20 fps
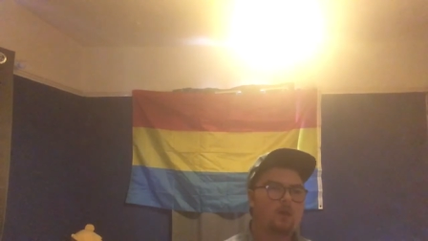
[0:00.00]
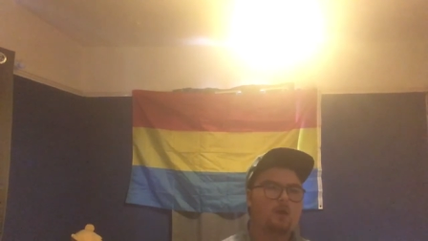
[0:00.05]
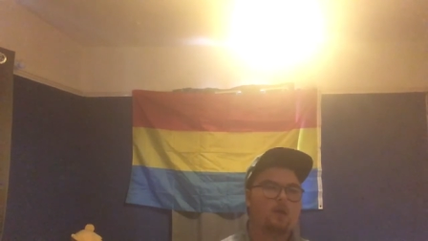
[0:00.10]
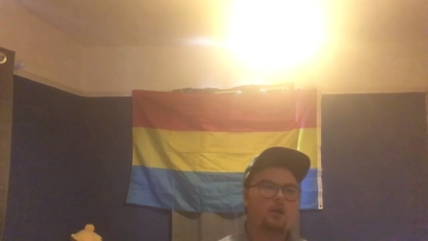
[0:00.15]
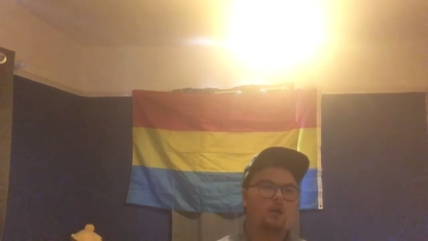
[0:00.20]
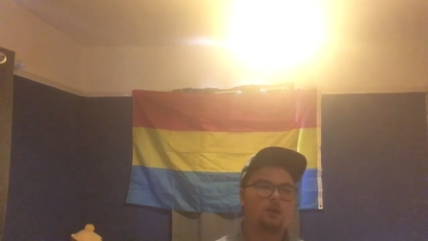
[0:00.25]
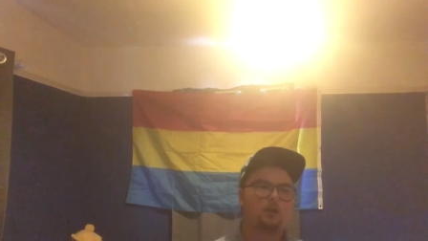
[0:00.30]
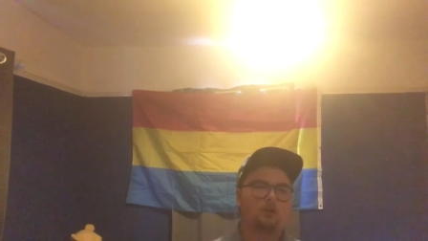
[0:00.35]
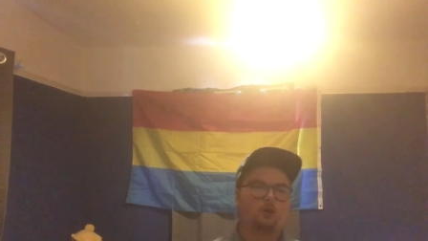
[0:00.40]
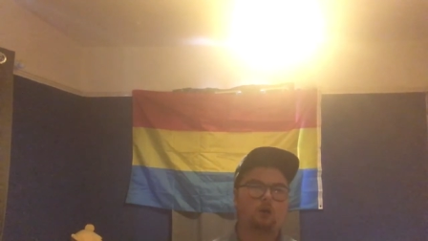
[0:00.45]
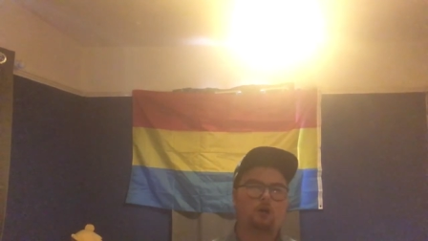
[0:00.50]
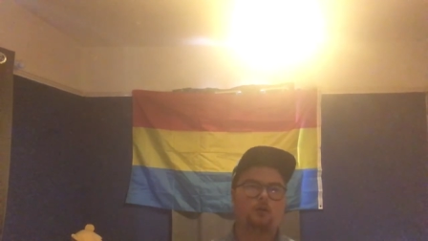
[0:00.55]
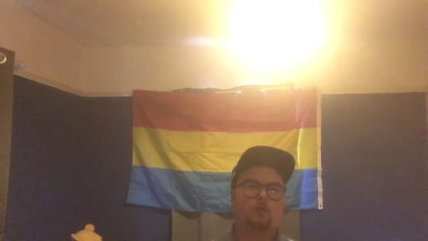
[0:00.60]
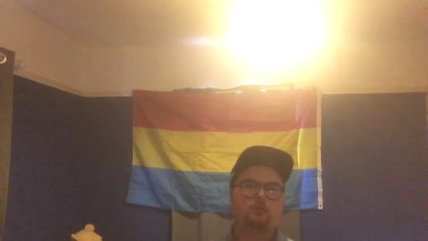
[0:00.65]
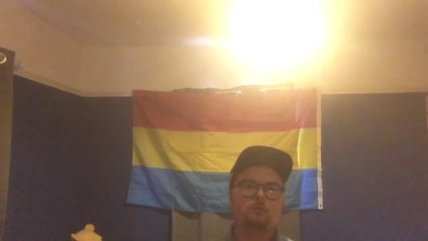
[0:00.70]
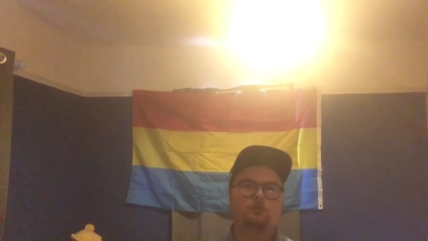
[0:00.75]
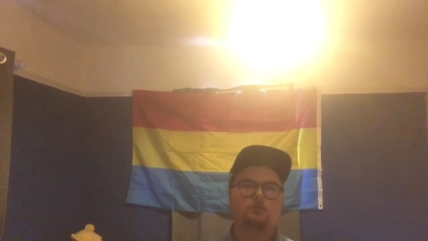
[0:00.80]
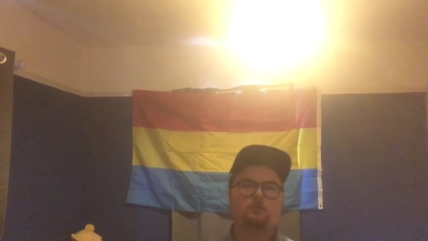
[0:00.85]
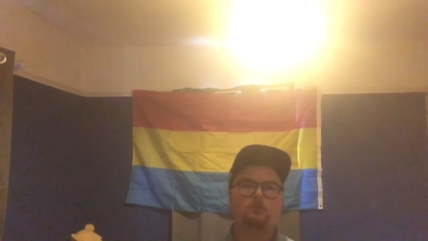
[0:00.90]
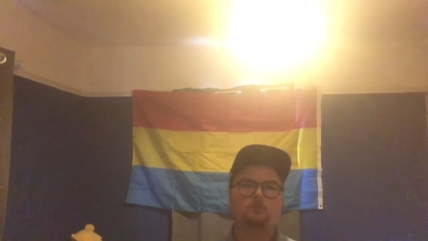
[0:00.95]
A
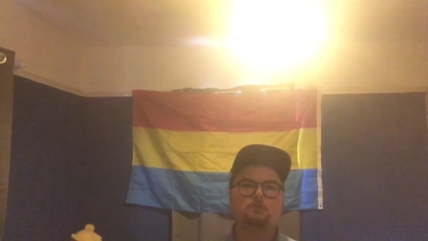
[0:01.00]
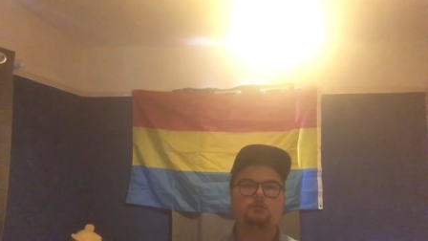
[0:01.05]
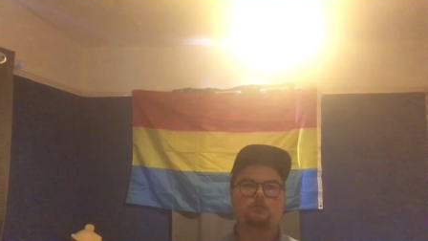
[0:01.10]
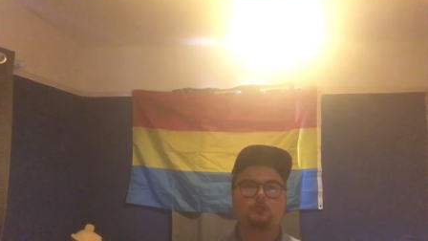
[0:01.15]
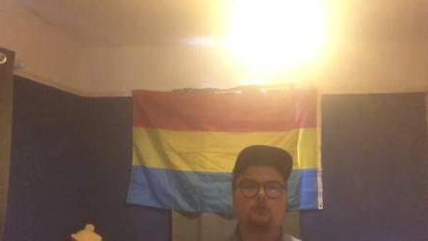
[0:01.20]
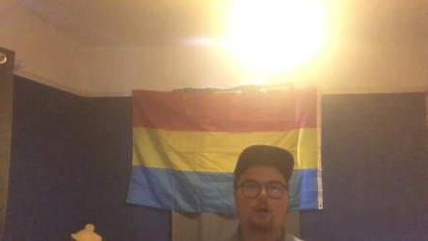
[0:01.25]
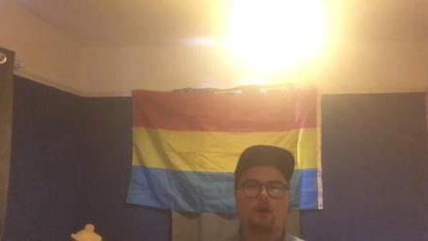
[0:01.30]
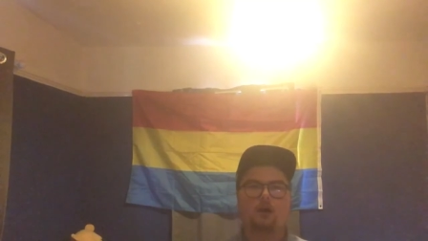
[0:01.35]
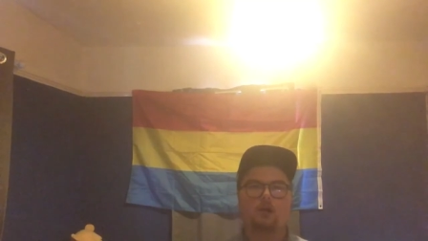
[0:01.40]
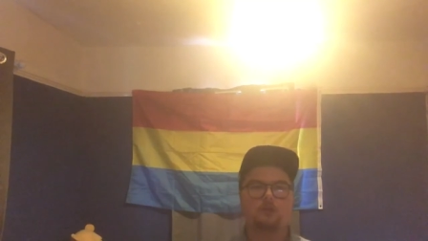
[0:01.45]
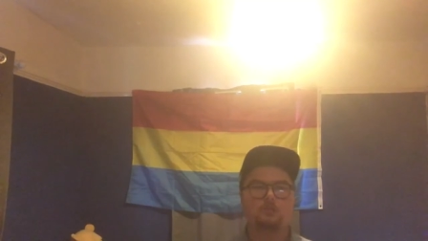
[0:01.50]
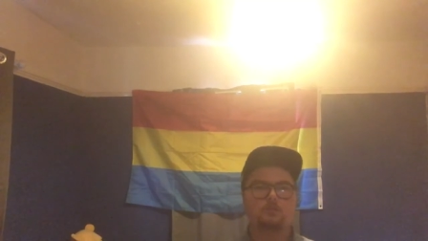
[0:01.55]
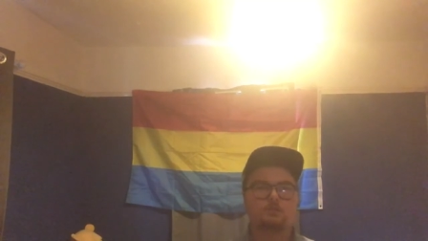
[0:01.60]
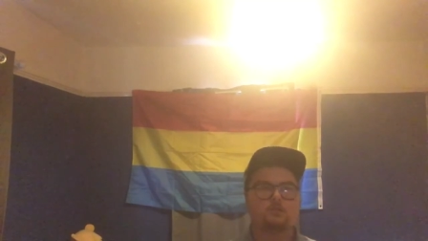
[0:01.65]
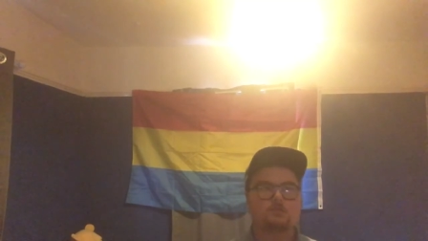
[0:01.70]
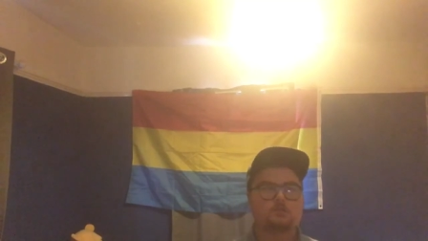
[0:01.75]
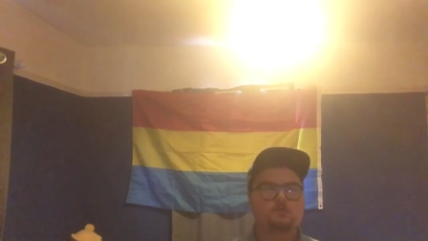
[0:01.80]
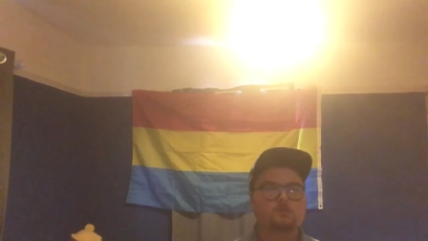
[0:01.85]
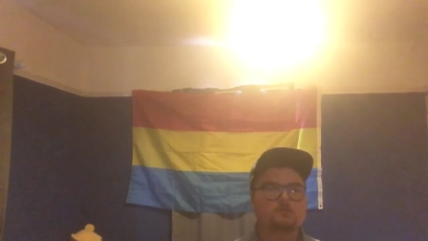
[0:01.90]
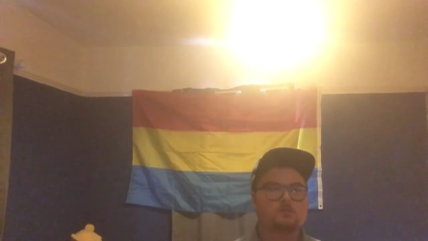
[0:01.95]
cold
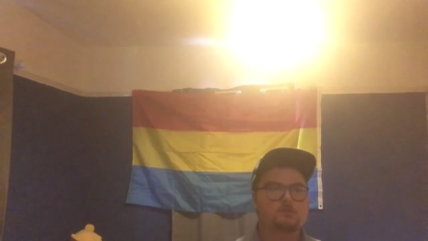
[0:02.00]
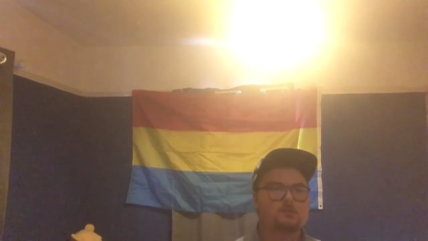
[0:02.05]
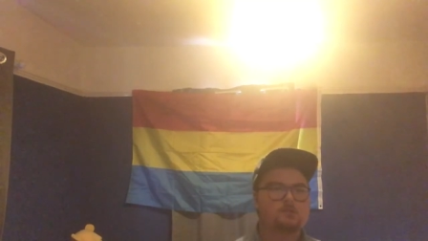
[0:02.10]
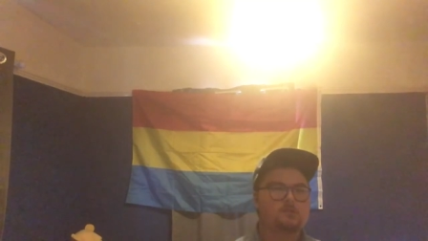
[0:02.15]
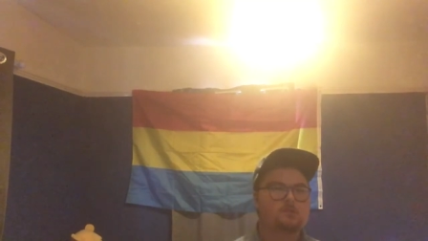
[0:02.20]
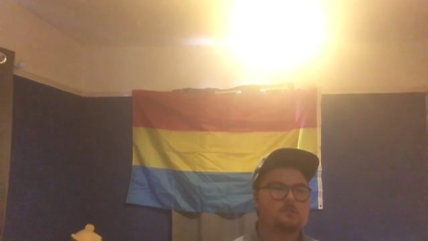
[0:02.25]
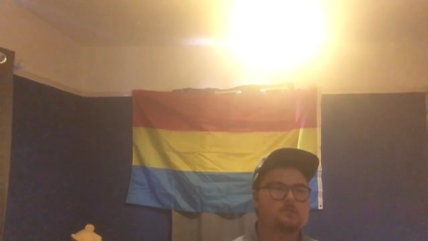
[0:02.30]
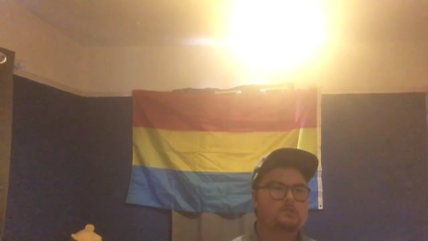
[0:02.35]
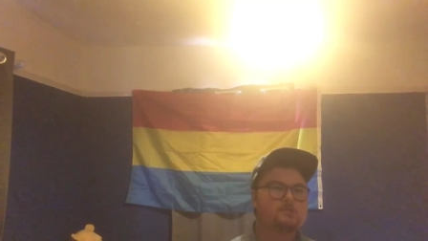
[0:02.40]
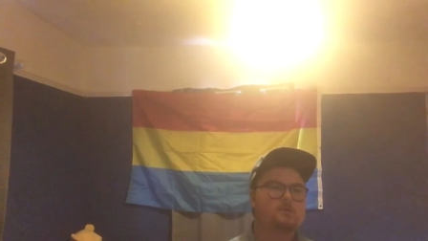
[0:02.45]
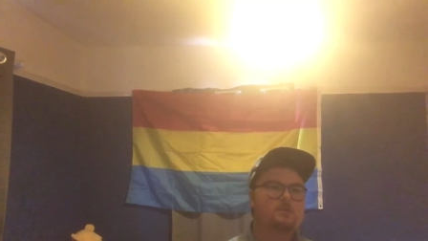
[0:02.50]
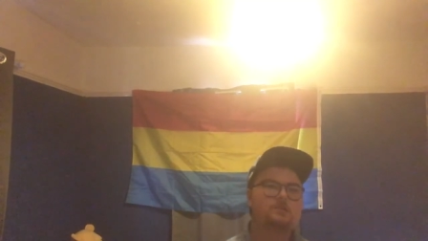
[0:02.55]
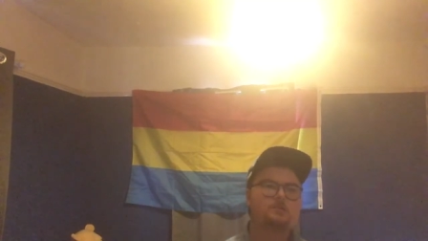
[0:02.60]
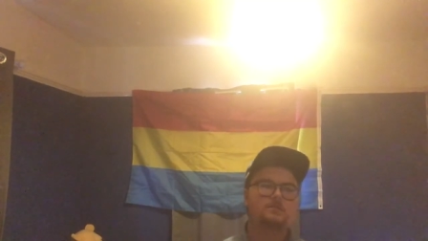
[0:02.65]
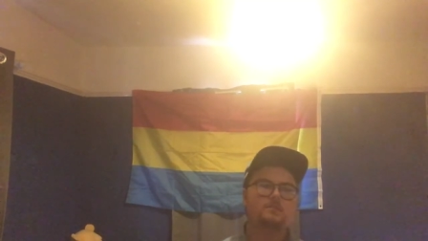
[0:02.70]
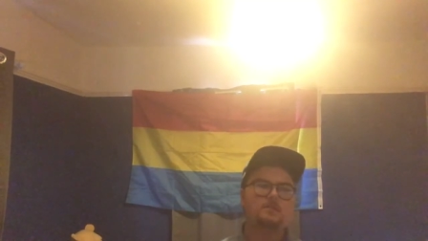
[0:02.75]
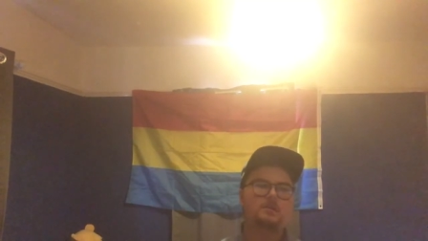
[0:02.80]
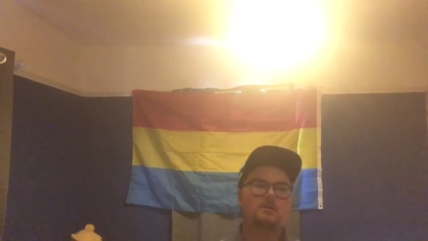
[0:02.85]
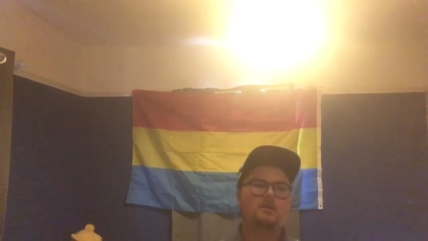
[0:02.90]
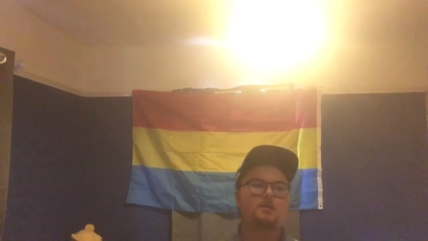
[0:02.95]
nights and a
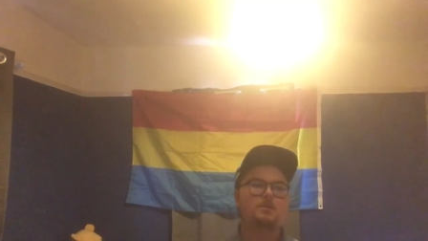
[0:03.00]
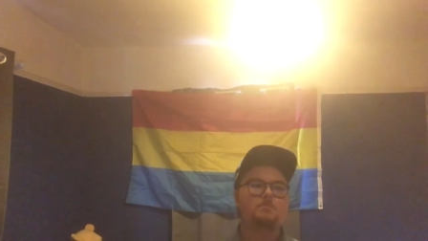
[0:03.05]
Sunday